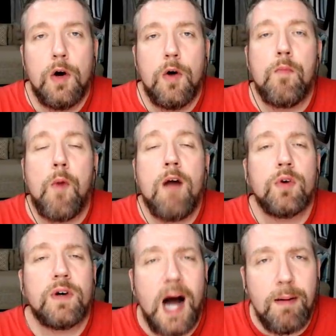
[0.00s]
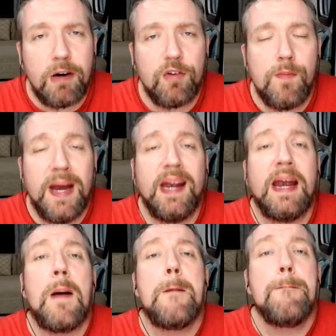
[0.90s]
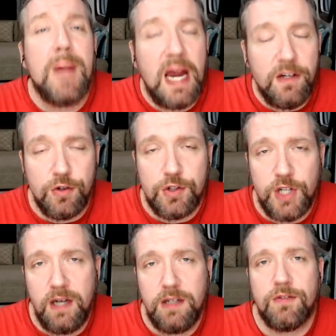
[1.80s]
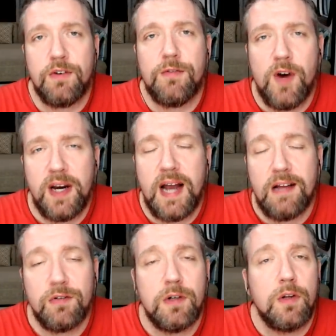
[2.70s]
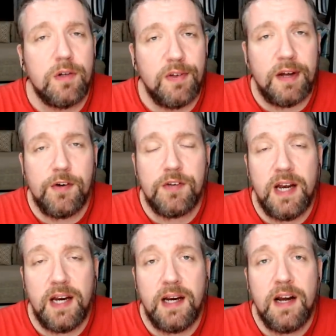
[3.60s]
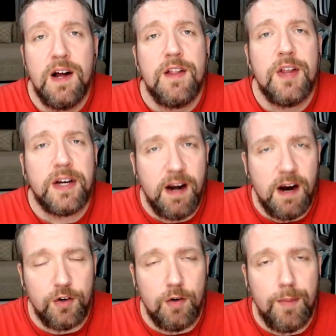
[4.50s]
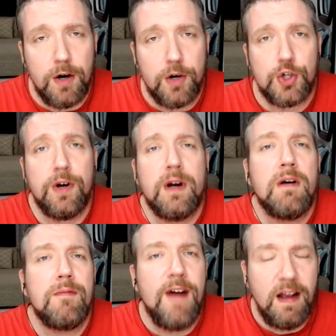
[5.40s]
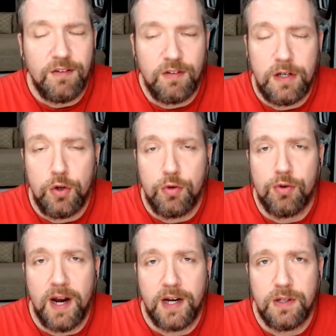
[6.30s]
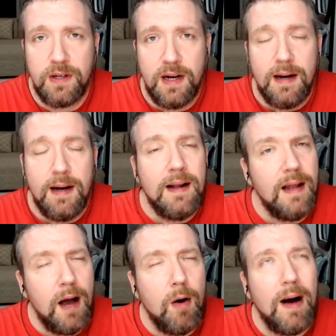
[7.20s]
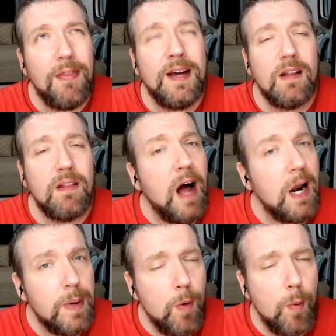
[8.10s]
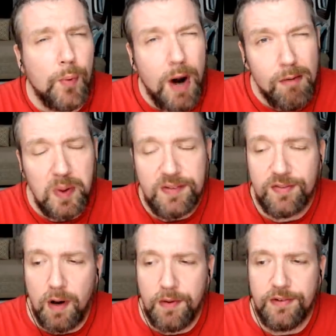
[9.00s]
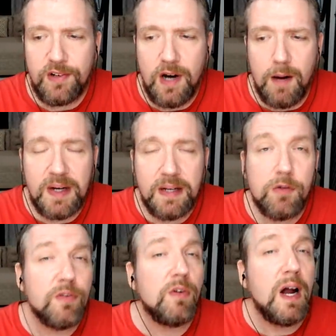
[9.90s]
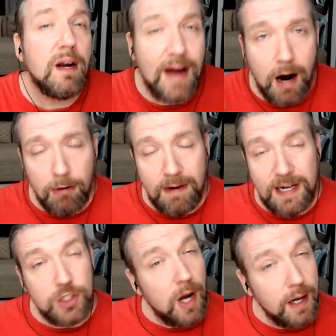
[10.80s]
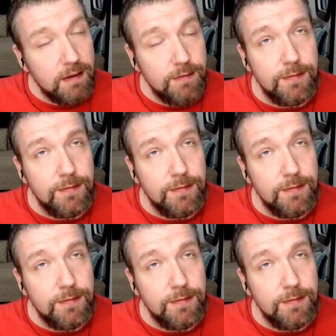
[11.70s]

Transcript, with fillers: Marvel Comics are making major changes to Frank Castle. It looks like they're taking the character of Punisher in a vastly new direction. Now, I think a lot of people probably saw this coming. There was a lot of outrage, a lot of